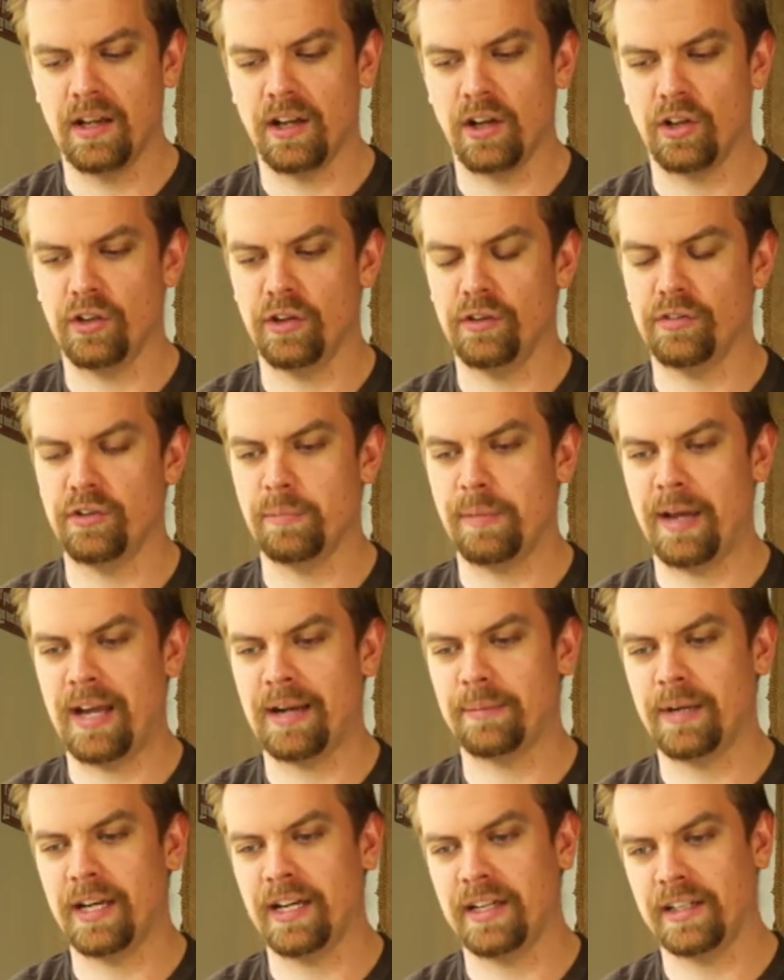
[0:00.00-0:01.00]
Although if you're
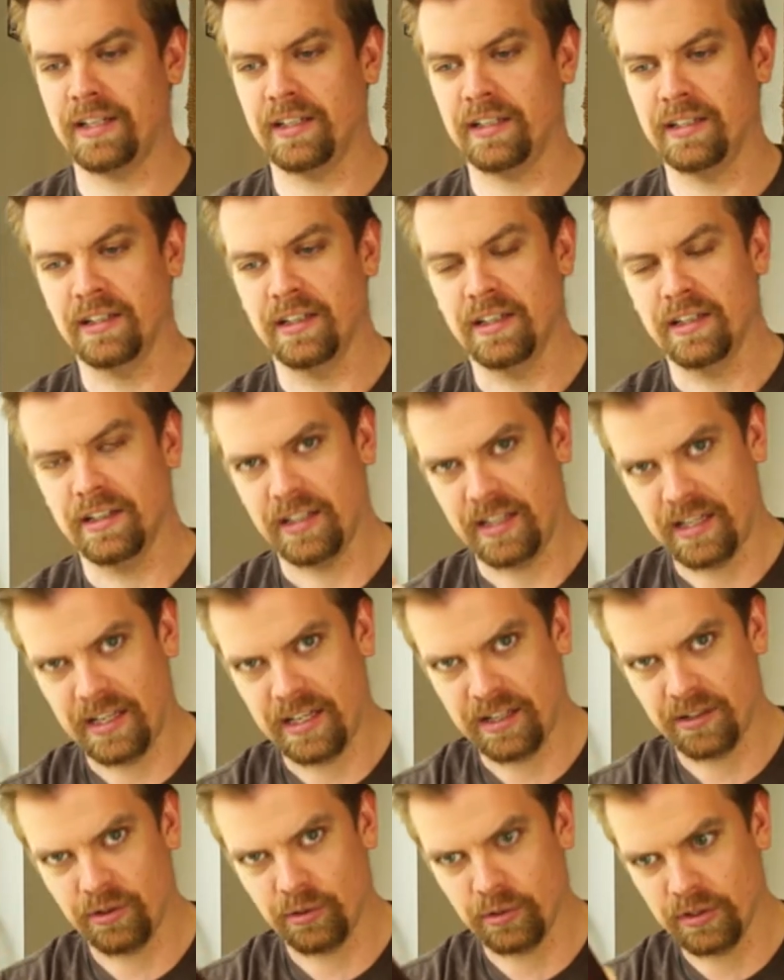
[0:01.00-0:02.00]
backpacking, the
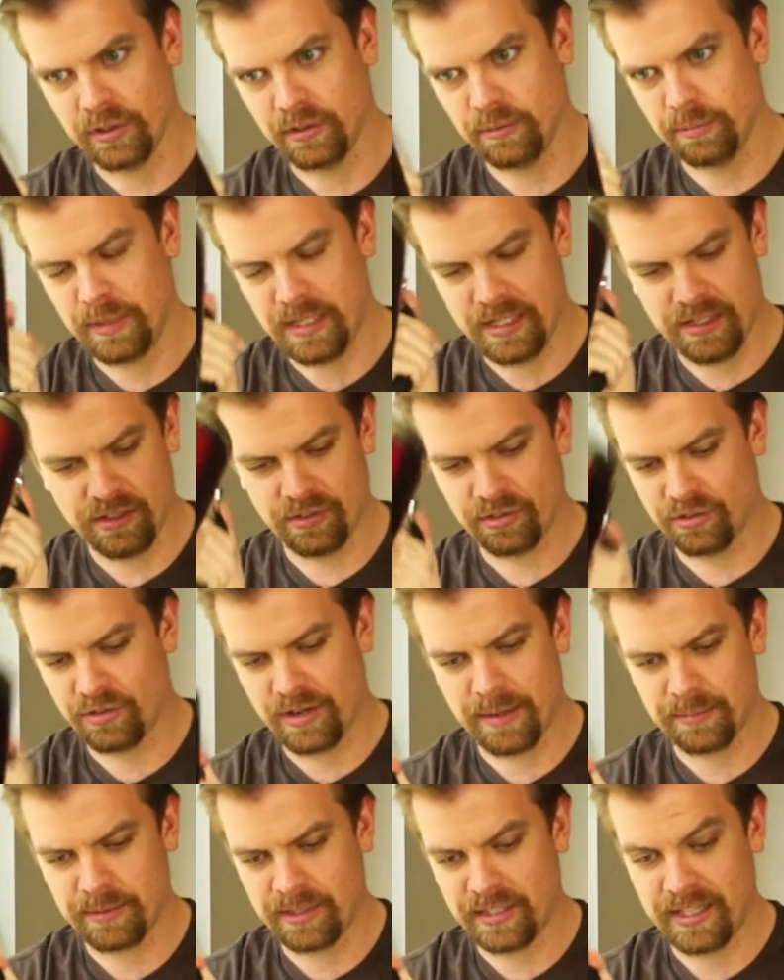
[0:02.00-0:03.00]
handle could be
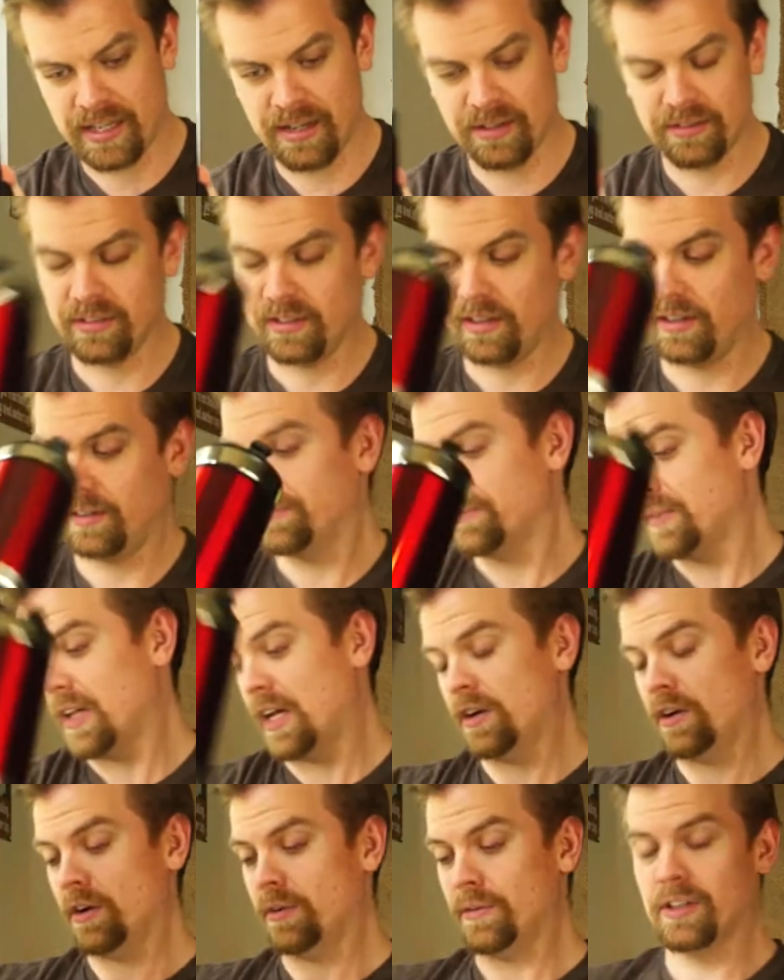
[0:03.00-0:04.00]
strapped to the outside.
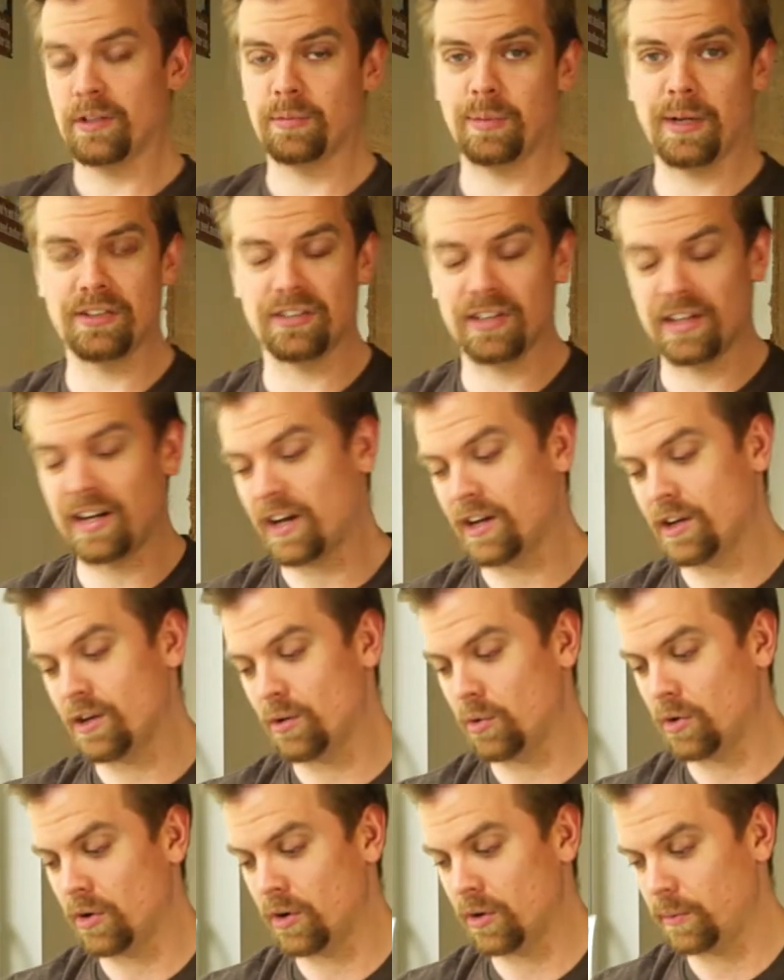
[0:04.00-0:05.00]
I don't know. Depends on how
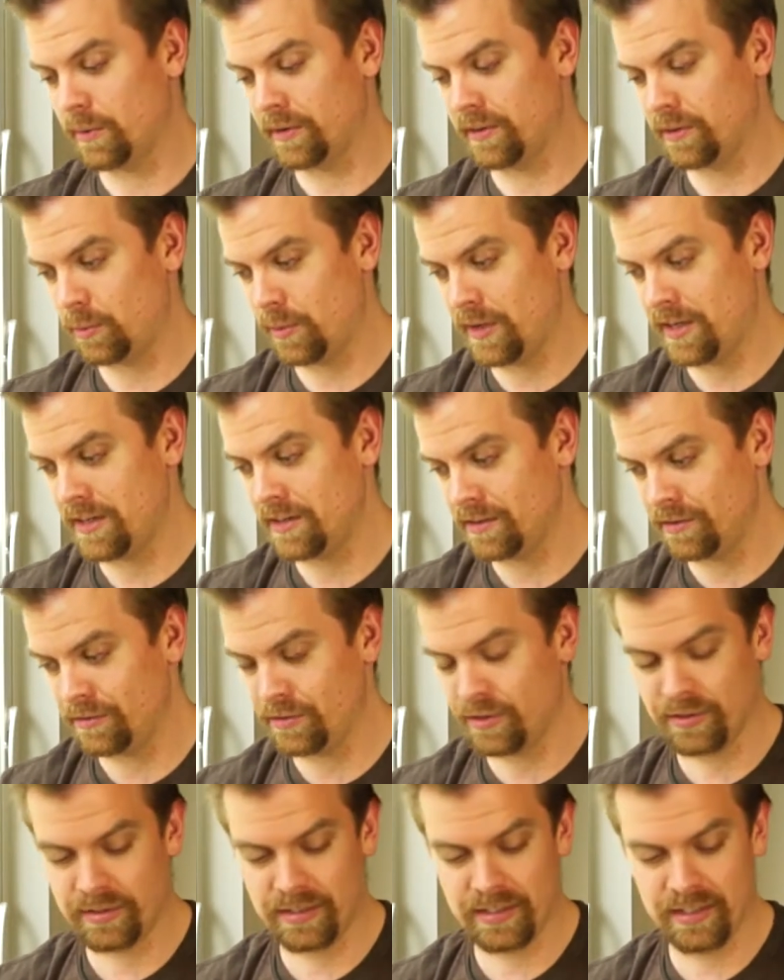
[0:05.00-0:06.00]
you are with the weight of
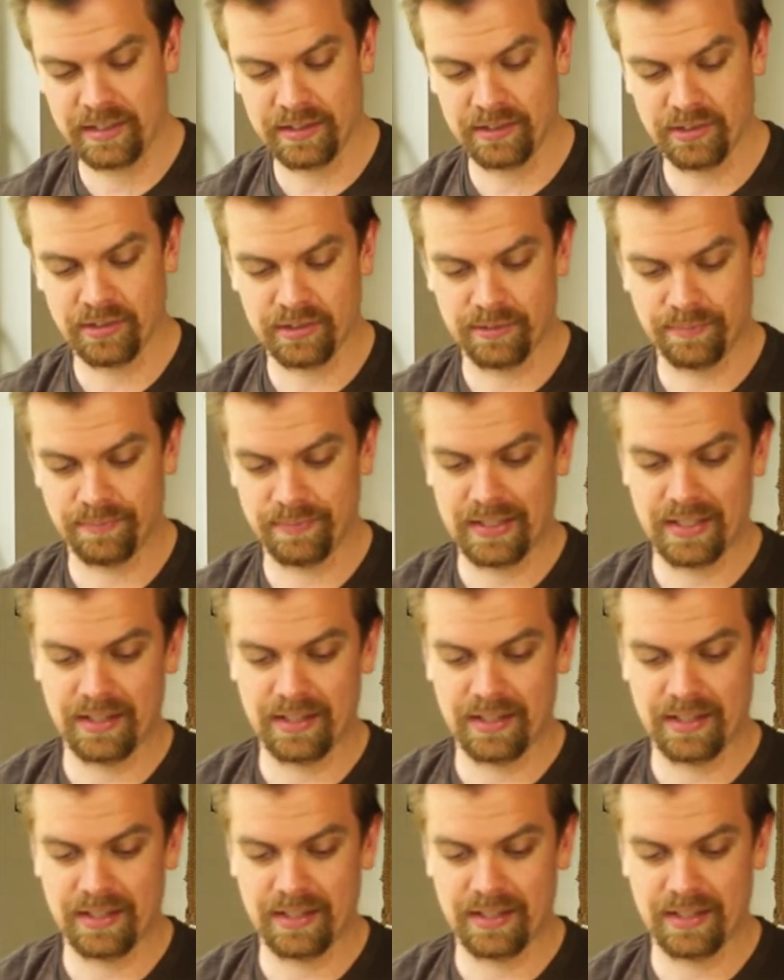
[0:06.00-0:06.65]
your things.